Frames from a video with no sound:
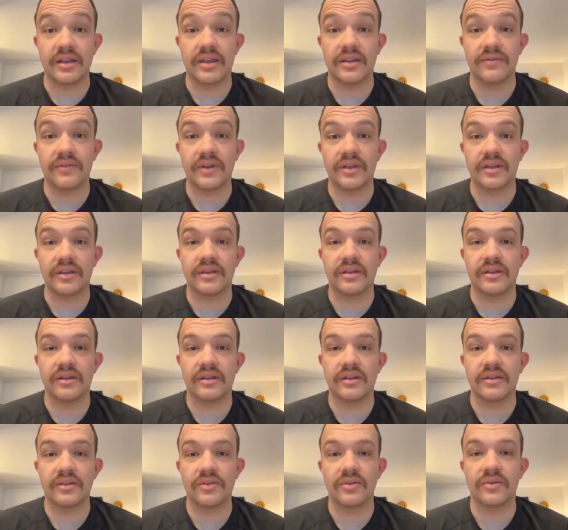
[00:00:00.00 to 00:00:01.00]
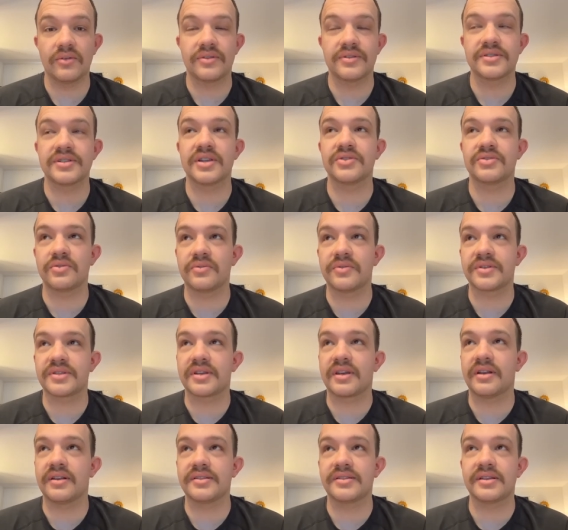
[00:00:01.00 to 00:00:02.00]
giving North Central
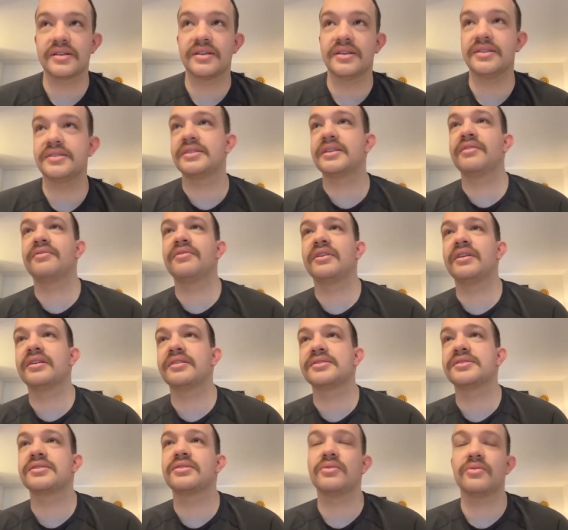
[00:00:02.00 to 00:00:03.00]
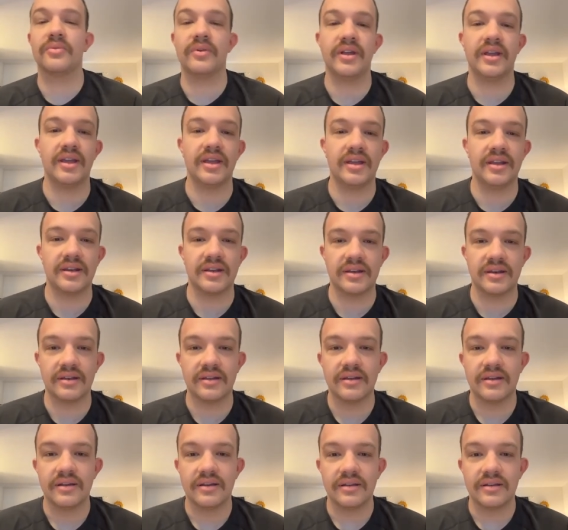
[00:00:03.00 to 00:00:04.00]
Wisconsin, he's giving us the rain
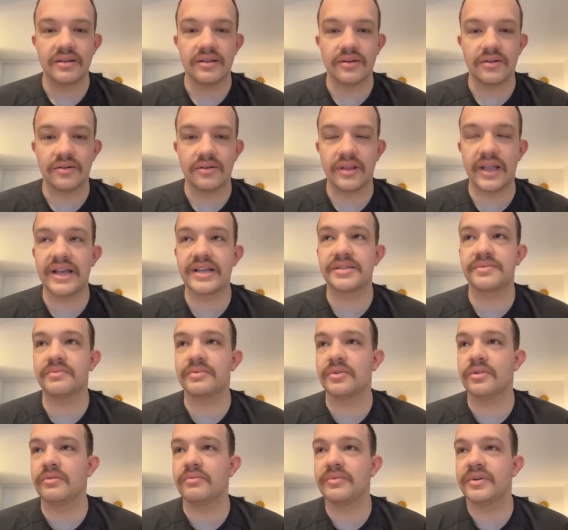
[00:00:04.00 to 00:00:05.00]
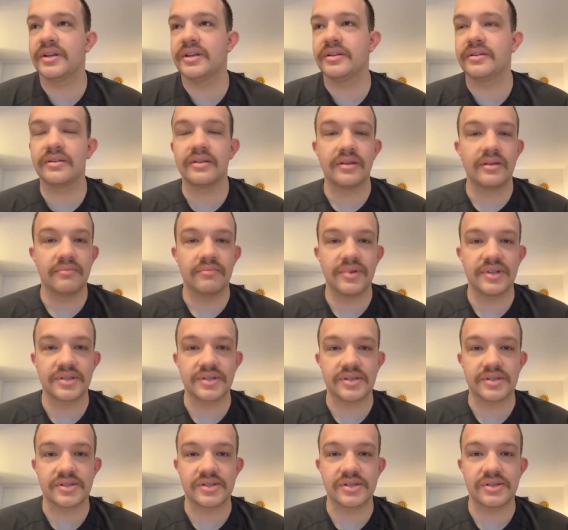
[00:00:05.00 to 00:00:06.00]
and, you know, last little minute
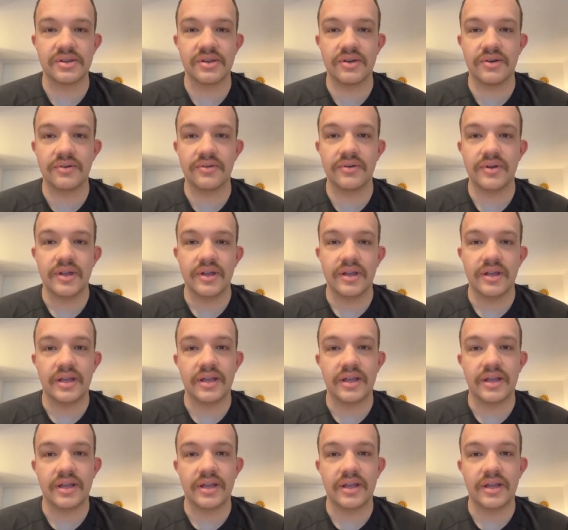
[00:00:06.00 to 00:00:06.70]
bits of snow.